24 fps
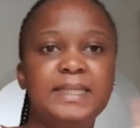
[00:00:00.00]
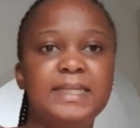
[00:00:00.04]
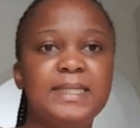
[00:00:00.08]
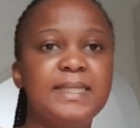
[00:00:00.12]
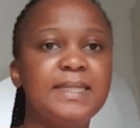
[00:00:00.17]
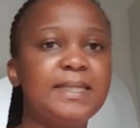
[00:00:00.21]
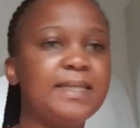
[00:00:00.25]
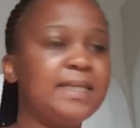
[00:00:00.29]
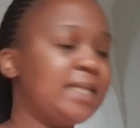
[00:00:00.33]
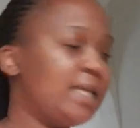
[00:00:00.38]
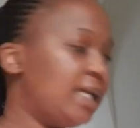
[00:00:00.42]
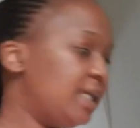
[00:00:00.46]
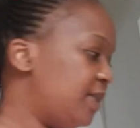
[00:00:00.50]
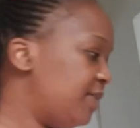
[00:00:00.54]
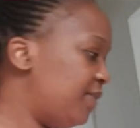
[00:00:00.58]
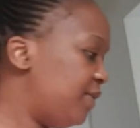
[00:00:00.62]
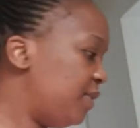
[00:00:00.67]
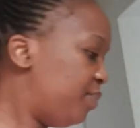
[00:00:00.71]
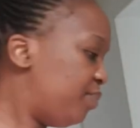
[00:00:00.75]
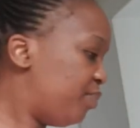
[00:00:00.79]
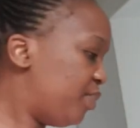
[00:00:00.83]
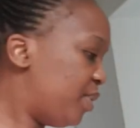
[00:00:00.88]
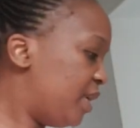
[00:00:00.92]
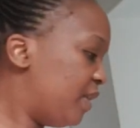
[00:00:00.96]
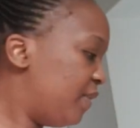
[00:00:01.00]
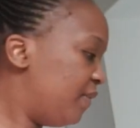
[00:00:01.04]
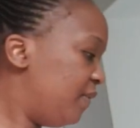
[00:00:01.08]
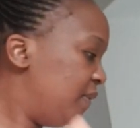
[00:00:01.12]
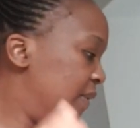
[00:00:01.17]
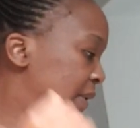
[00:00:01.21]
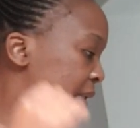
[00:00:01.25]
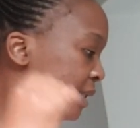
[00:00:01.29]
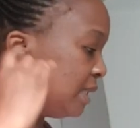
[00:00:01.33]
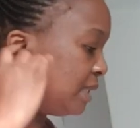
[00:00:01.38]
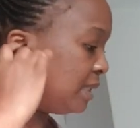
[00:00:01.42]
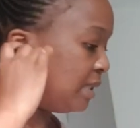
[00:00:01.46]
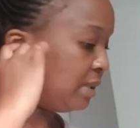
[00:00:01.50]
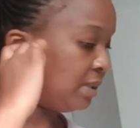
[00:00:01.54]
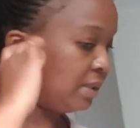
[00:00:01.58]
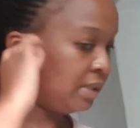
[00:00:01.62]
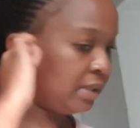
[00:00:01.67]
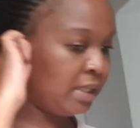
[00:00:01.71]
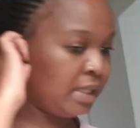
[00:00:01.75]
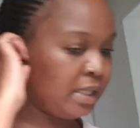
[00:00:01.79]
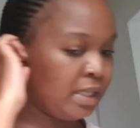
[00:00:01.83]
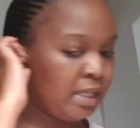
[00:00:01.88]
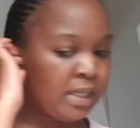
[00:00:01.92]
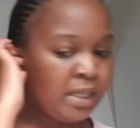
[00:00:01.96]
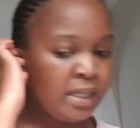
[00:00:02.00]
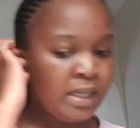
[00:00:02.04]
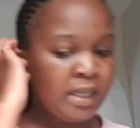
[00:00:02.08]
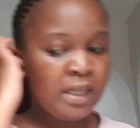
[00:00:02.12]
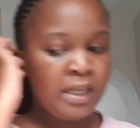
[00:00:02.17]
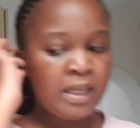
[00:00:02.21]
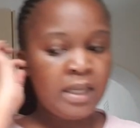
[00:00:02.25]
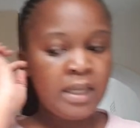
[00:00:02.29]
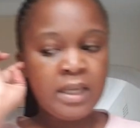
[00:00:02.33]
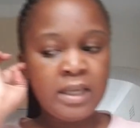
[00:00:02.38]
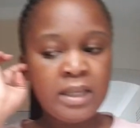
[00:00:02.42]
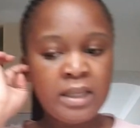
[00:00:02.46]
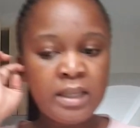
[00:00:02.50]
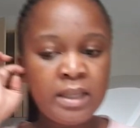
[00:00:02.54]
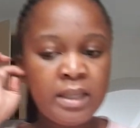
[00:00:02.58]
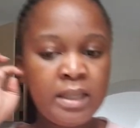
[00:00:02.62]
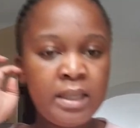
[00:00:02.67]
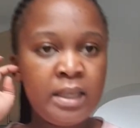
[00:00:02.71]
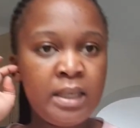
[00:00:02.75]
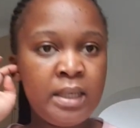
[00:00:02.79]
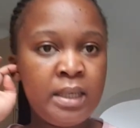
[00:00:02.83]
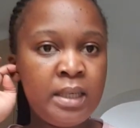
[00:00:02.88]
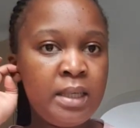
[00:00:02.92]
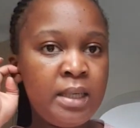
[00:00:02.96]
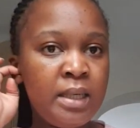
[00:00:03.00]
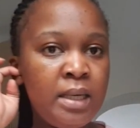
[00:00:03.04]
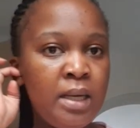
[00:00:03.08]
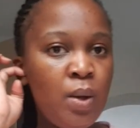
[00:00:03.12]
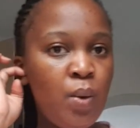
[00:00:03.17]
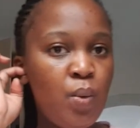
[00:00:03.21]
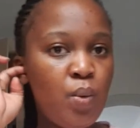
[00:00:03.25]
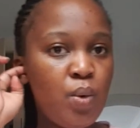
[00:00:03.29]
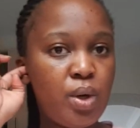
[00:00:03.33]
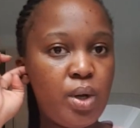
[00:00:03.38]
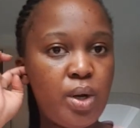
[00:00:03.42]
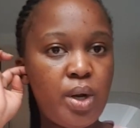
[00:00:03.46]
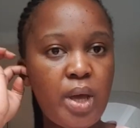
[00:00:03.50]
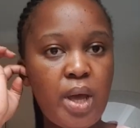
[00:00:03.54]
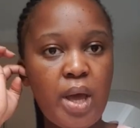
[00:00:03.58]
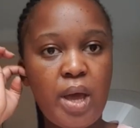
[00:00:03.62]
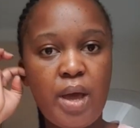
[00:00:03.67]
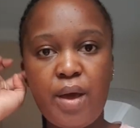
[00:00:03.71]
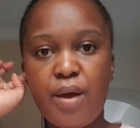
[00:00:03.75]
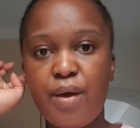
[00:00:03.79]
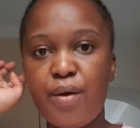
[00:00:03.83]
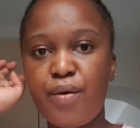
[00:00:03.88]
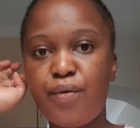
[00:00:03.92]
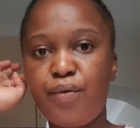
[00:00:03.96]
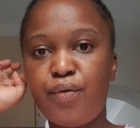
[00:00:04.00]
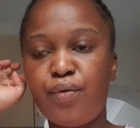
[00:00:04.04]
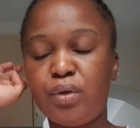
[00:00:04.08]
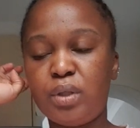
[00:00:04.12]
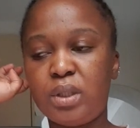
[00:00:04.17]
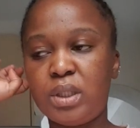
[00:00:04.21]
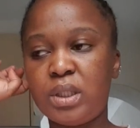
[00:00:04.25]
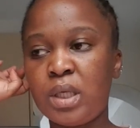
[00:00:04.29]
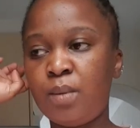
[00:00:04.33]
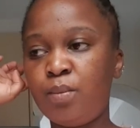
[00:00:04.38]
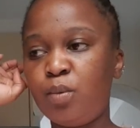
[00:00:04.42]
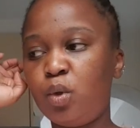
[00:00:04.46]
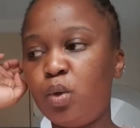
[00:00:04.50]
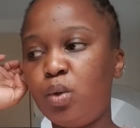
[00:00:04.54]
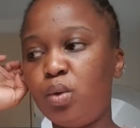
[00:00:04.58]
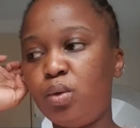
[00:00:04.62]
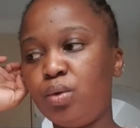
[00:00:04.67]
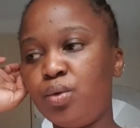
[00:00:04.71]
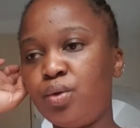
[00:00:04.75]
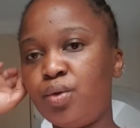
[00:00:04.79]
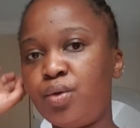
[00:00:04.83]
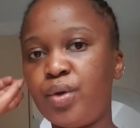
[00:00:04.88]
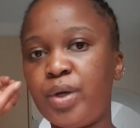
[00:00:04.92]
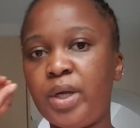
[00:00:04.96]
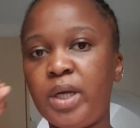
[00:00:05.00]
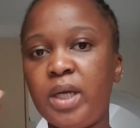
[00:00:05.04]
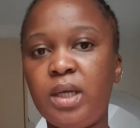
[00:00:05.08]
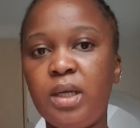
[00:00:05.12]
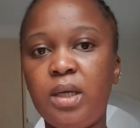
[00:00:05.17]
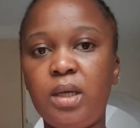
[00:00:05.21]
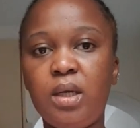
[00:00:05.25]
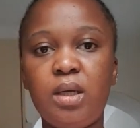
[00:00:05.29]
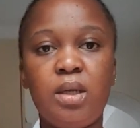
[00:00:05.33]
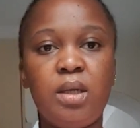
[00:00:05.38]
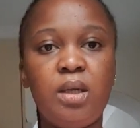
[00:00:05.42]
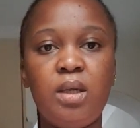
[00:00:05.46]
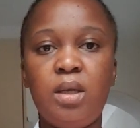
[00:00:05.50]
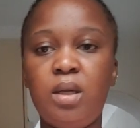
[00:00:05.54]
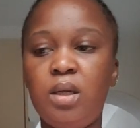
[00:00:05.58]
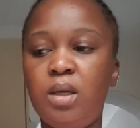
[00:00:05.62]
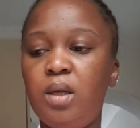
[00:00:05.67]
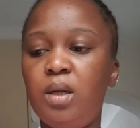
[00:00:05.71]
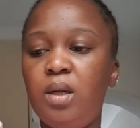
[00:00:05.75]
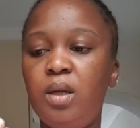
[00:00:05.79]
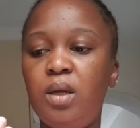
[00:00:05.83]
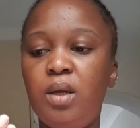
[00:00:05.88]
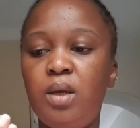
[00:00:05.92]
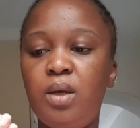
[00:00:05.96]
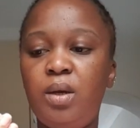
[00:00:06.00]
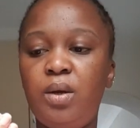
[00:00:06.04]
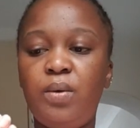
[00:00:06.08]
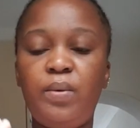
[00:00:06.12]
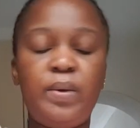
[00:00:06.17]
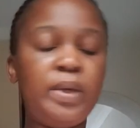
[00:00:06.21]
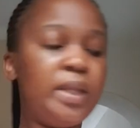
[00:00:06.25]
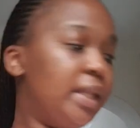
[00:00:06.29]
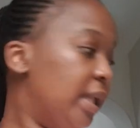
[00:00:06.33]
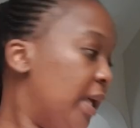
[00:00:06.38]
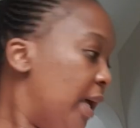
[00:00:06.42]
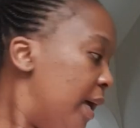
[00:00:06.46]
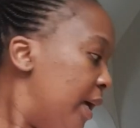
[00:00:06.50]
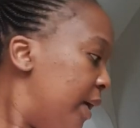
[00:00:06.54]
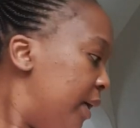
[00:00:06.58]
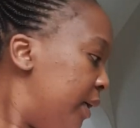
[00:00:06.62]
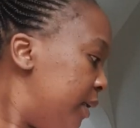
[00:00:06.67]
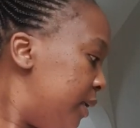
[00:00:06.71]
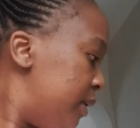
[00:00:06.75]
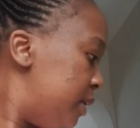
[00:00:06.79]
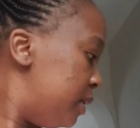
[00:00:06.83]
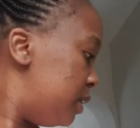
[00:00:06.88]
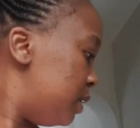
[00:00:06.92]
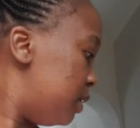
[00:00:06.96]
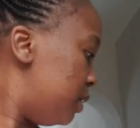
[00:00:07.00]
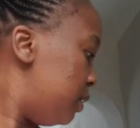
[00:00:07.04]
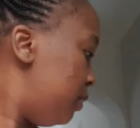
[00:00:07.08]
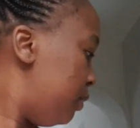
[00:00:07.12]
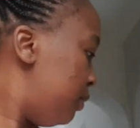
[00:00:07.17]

So that's for breakfast. And then we're gonna have some cold drink with that.